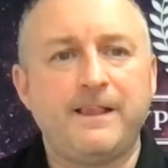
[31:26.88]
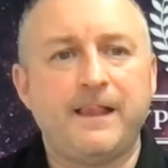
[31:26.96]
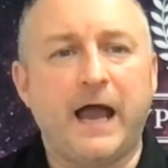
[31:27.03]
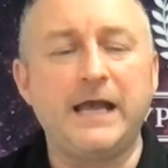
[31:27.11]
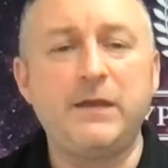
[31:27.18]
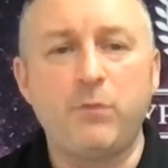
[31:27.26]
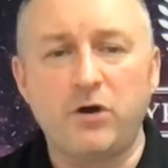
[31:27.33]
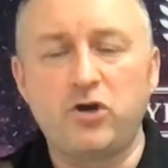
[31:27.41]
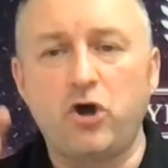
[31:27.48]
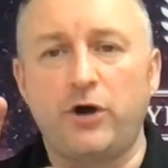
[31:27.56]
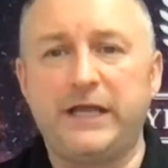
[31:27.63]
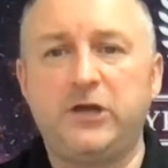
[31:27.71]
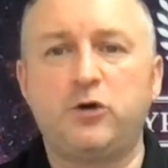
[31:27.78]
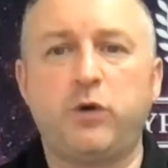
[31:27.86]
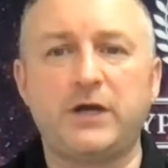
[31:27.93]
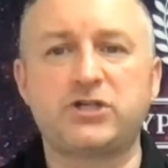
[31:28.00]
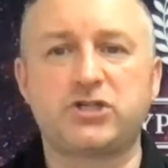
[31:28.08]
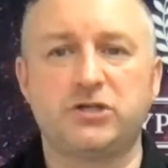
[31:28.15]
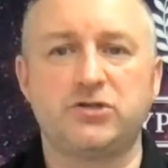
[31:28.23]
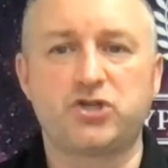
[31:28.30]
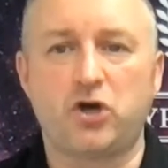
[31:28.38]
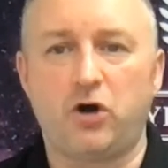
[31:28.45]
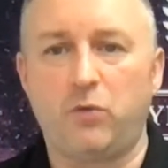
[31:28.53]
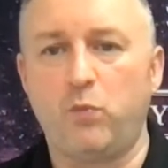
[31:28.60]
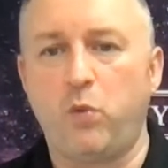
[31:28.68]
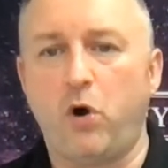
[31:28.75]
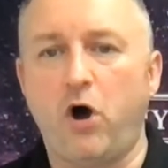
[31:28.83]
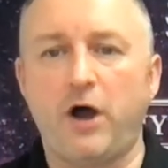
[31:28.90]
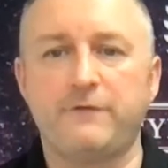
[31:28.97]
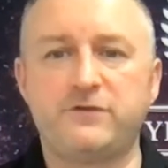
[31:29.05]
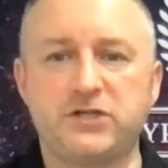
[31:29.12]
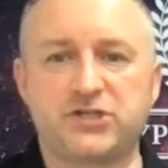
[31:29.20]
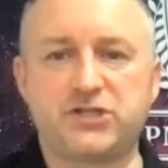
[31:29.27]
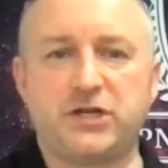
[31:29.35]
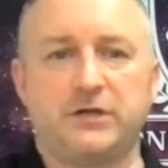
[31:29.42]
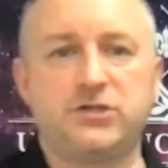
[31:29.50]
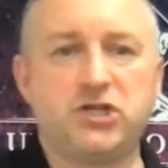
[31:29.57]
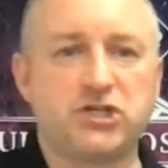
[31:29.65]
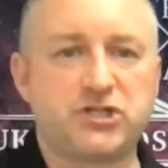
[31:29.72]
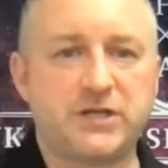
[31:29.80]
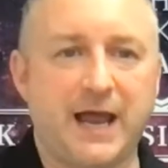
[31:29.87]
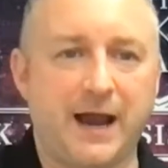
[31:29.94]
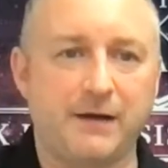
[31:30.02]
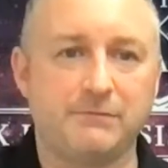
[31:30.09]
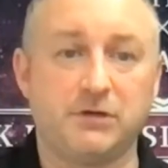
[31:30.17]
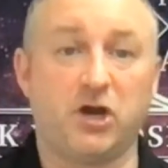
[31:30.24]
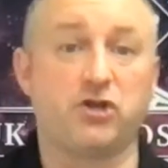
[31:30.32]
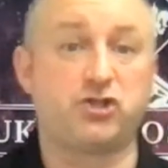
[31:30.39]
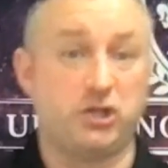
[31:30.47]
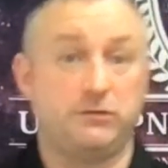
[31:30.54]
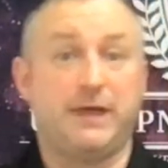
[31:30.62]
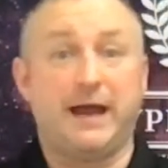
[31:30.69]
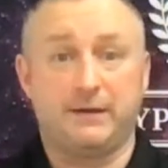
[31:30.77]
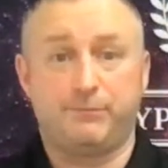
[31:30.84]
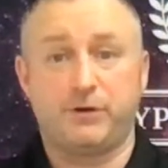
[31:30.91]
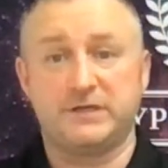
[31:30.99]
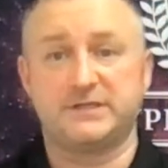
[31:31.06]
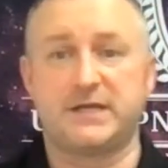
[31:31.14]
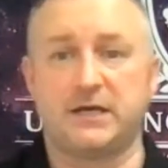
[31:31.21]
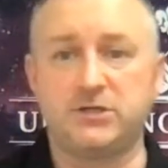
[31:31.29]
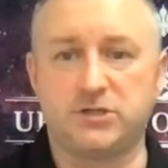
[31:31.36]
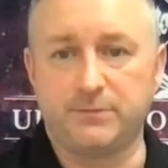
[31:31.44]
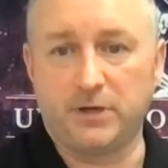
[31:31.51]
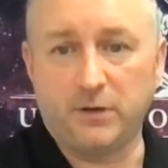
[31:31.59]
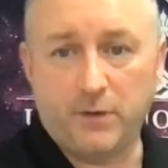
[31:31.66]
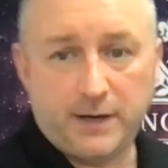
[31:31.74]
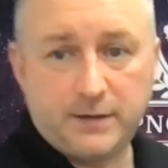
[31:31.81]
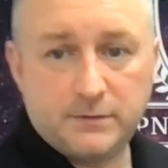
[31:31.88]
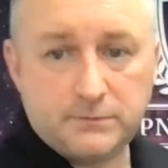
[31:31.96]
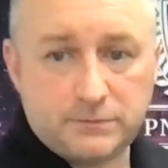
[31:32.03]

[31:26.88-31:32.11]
anyone got any questions on what I've just done just now? I'll do that in a presentation, by the way.